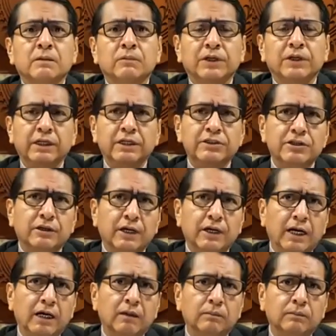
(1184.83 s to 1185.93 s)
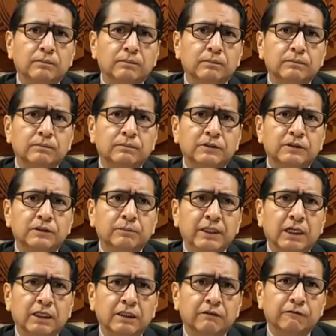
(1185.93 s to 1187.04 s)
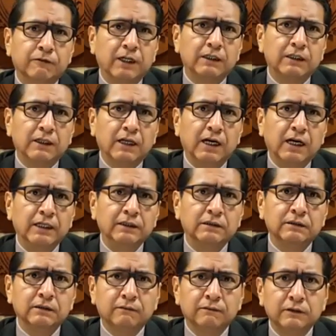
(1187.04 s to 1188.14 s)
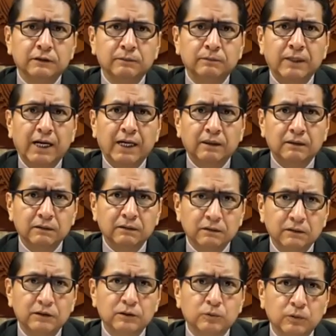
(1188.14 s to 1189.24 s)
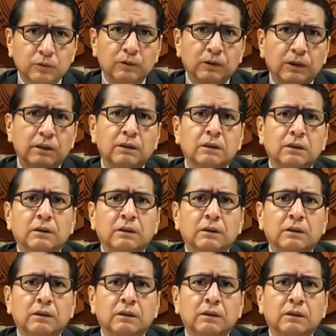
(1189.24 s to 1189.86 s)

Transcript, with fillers: We need your help to be on the front lines of this battle and this war